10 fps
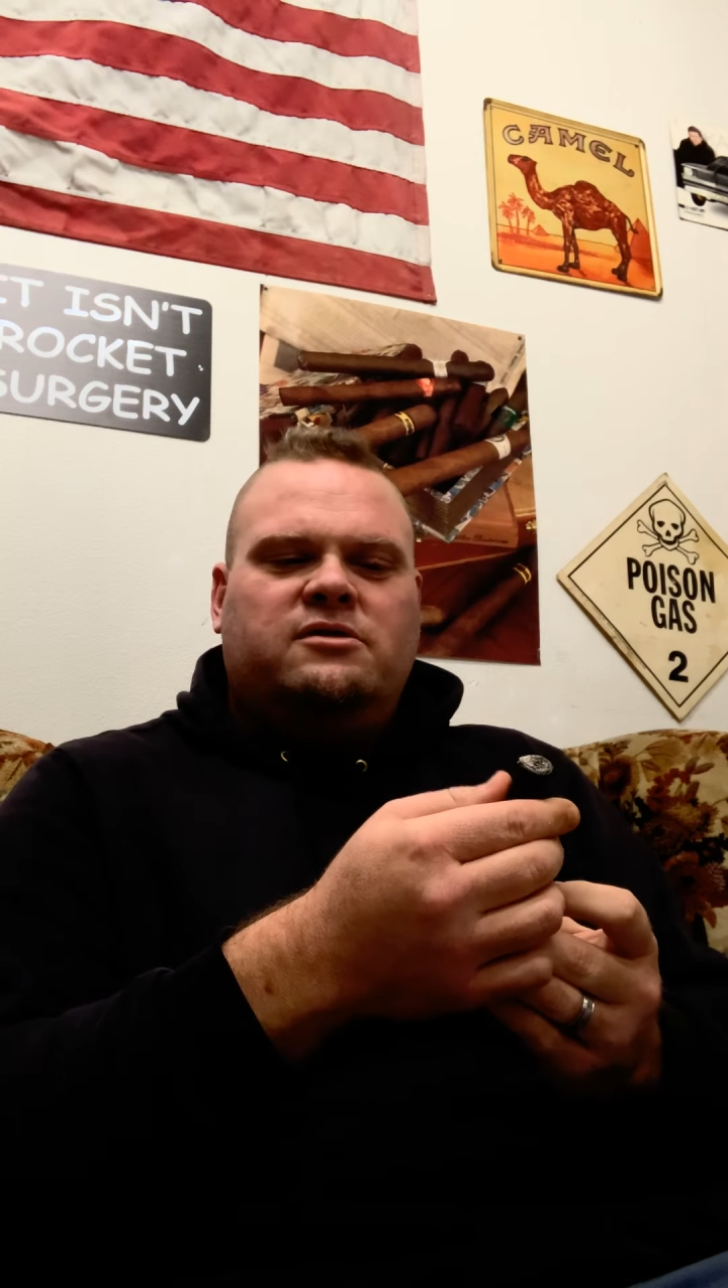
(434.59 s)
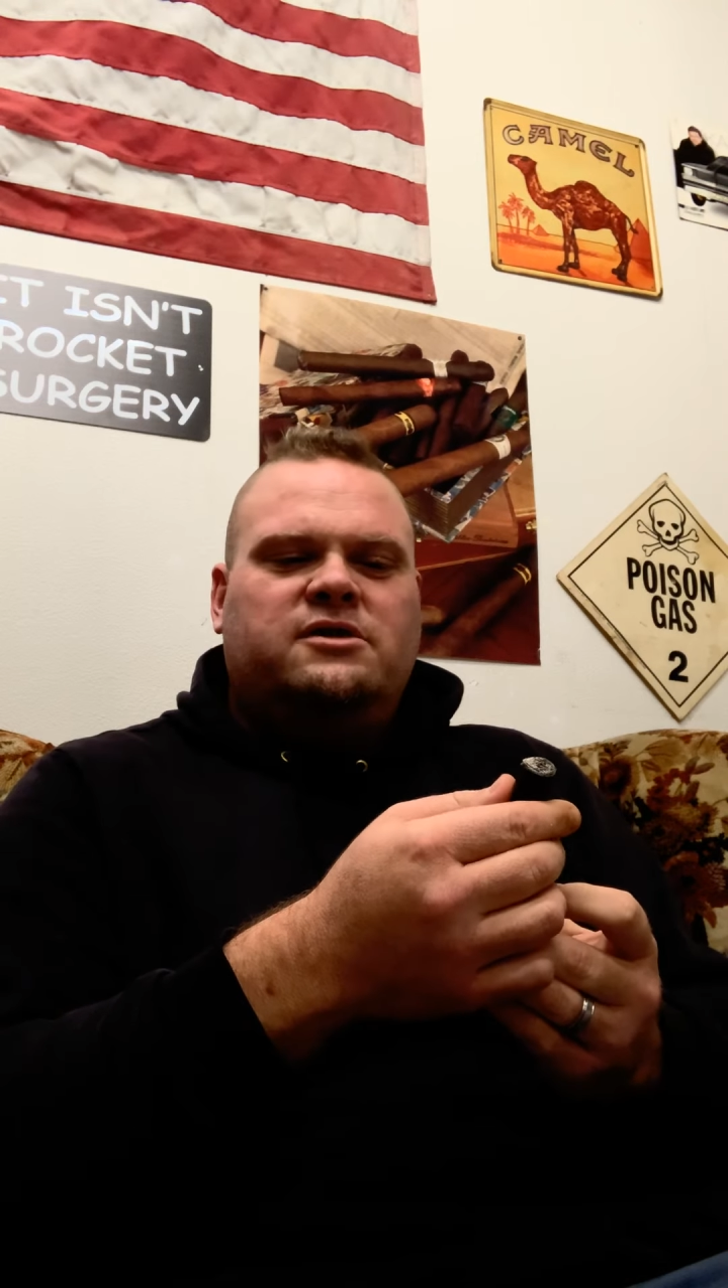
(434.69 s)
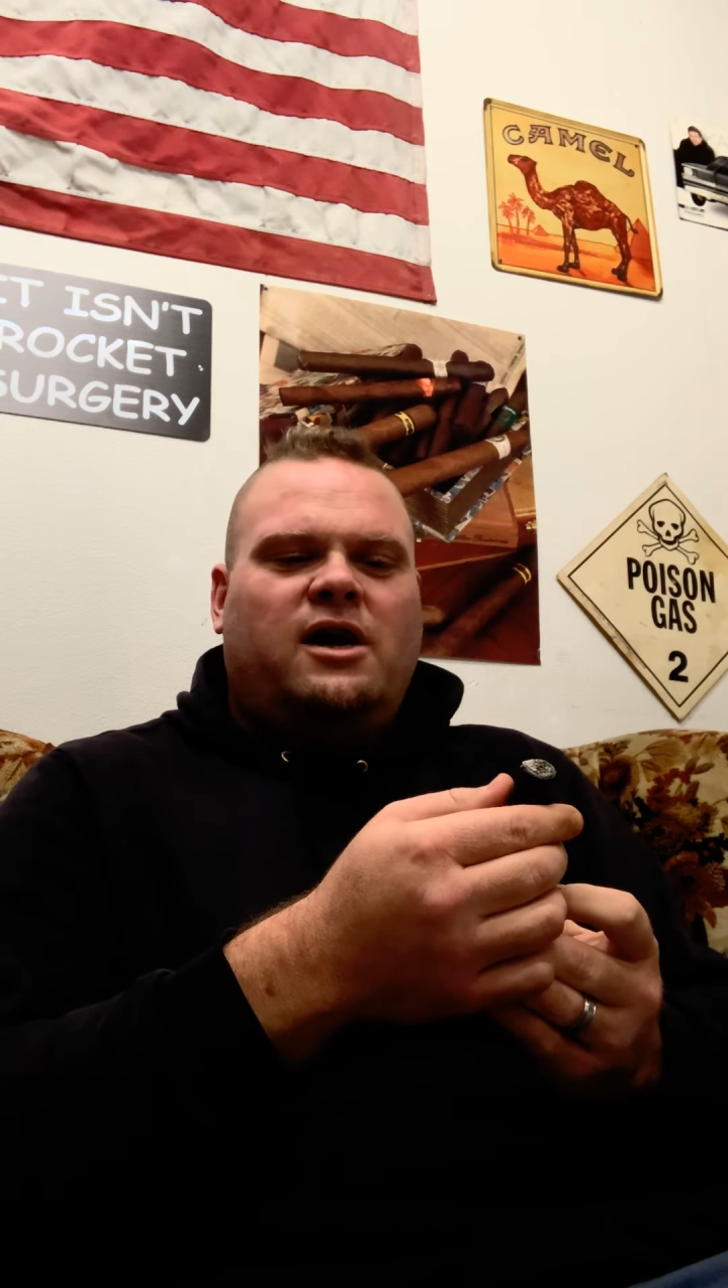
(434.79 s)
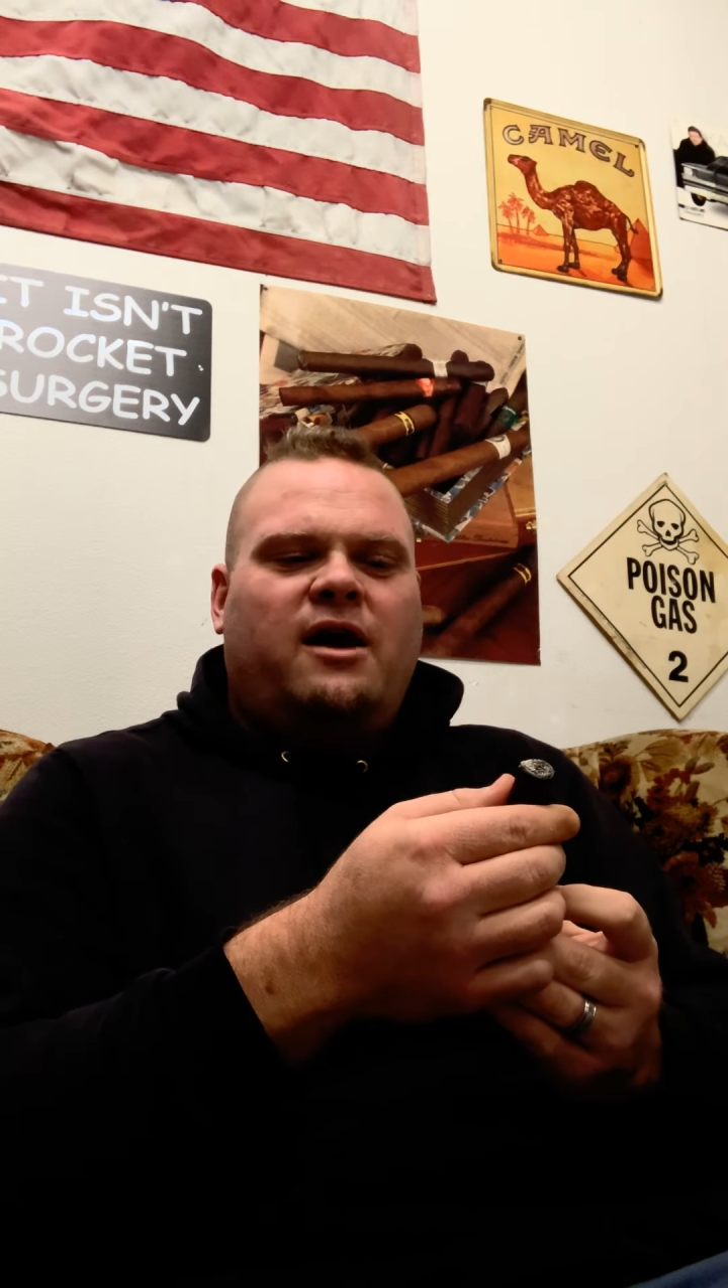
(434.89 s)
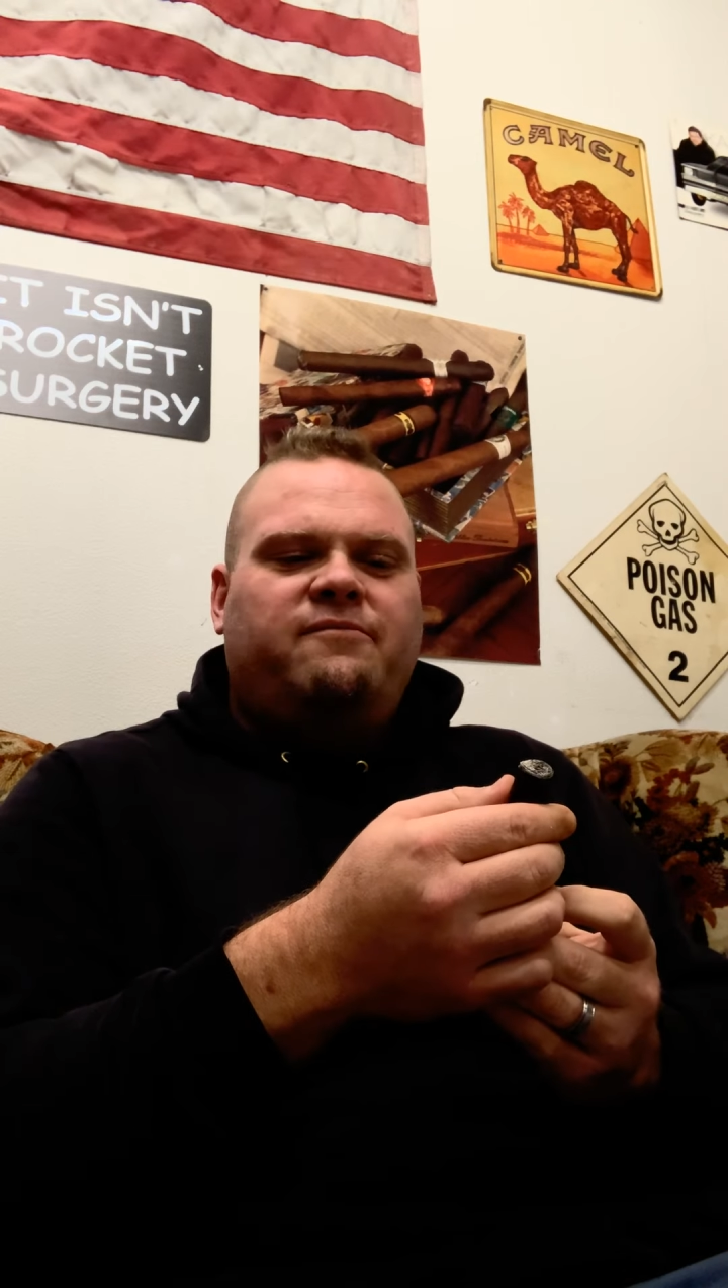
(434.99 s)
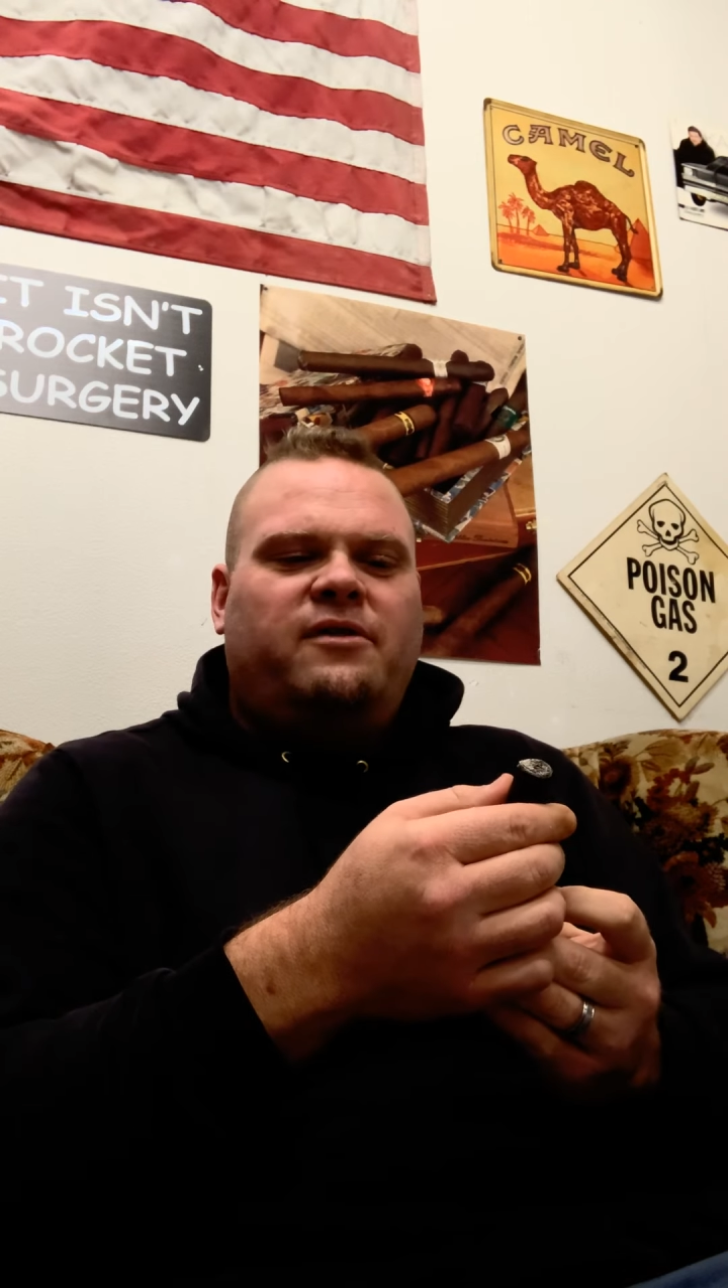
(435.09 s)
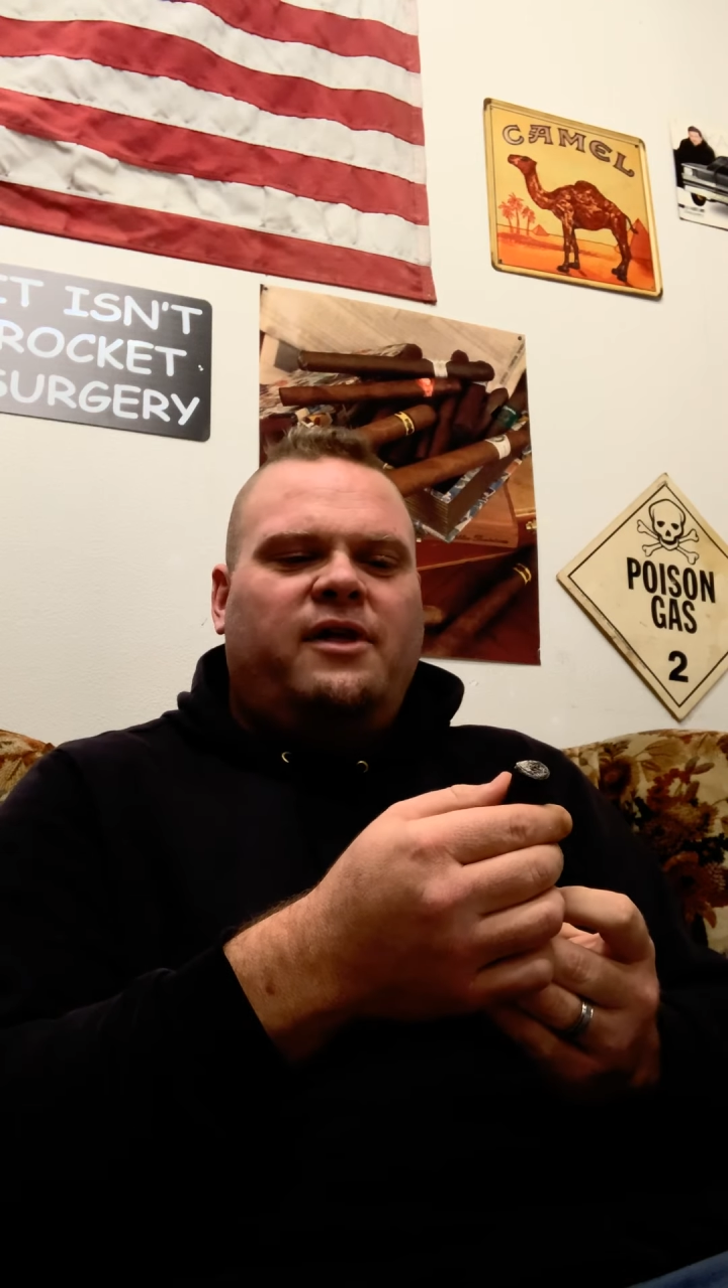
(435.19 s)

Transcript: soft in